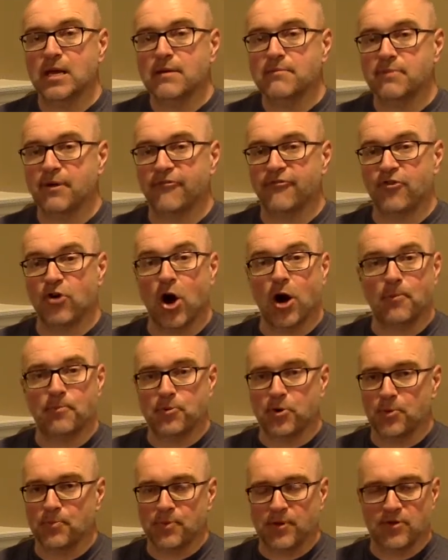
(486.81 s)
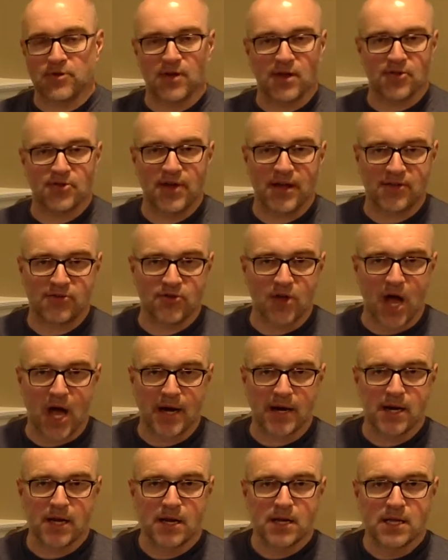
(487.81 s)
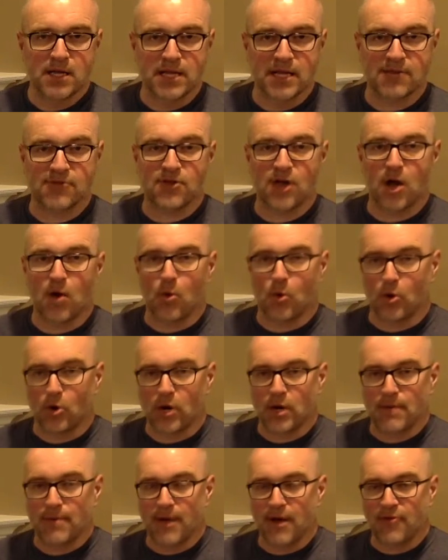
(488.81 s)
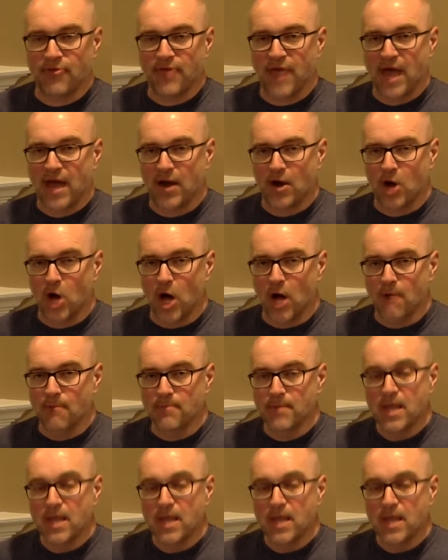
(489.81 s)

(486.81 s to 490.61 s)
but for our purposes, let's not worry about that at all.